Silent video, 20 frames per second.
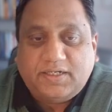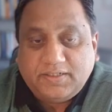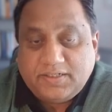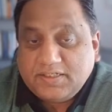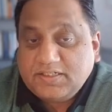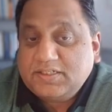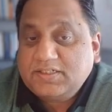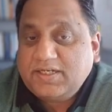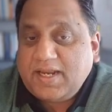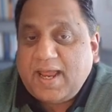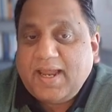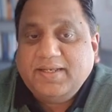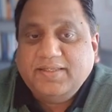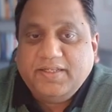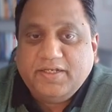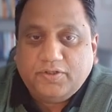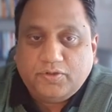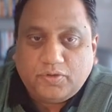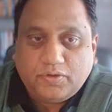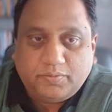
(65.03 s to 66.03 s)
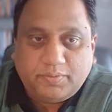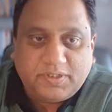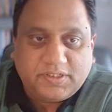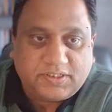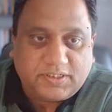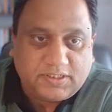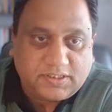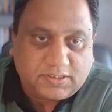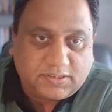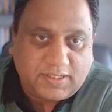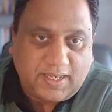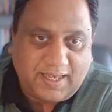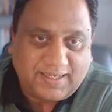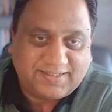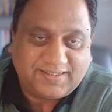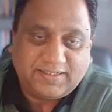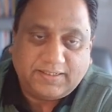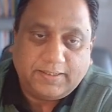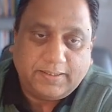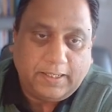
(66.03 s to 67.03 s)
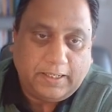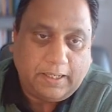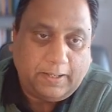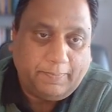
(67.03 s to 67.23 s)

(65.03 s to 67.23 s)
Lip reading: understand their own business, as in